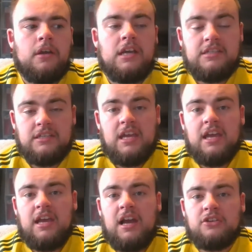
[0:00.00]
And
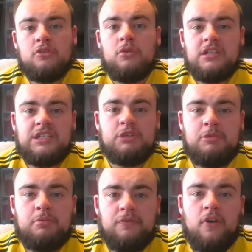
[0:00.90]
today, I do want to see what
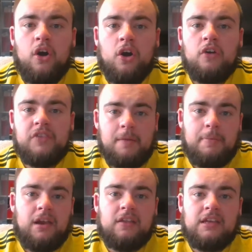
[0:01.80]
people thought of that
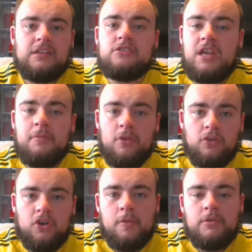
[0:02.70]
penalty. So let me know
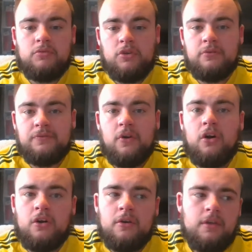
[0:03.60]
in the comments what you
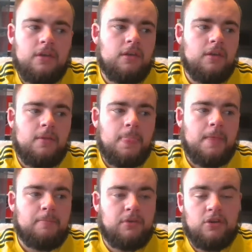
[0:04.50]
thought.
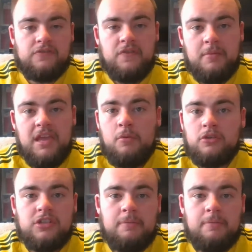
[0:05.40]
Because for me, it wasn't